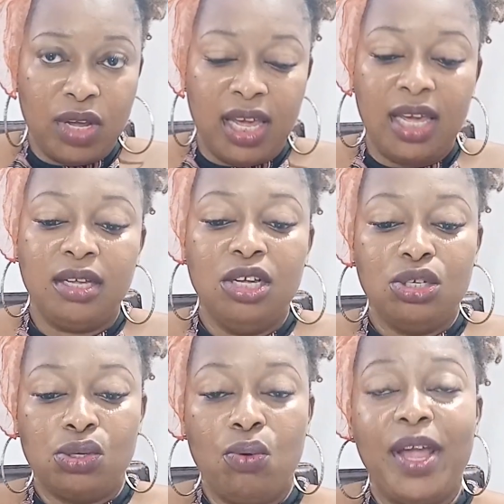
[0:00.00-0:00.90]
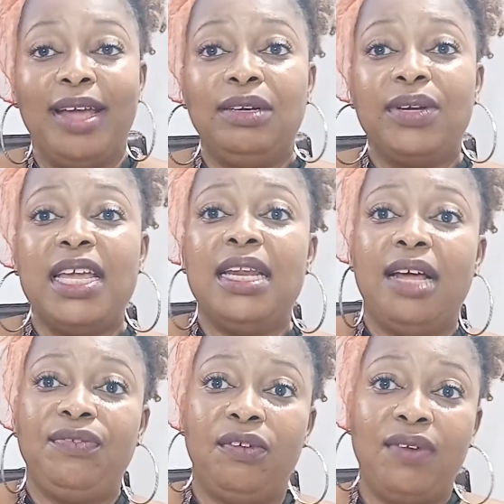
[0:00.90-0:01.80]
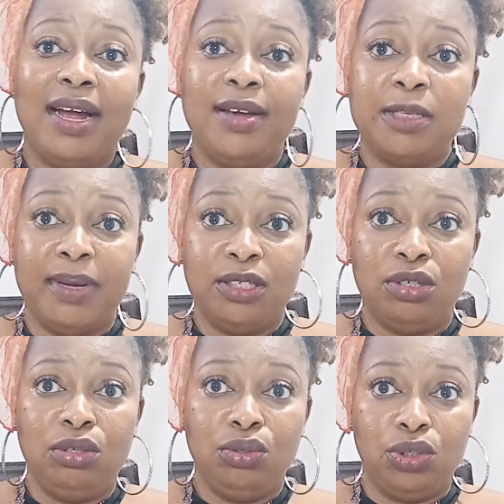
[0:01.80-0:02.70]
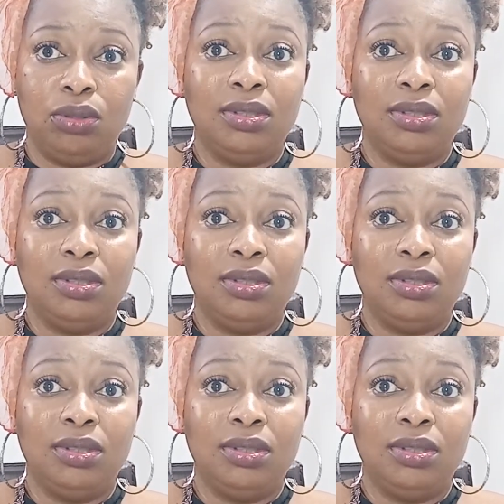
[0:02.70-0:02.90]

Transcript: Okay, so when you're looking out for Francoise Bedon Lotion,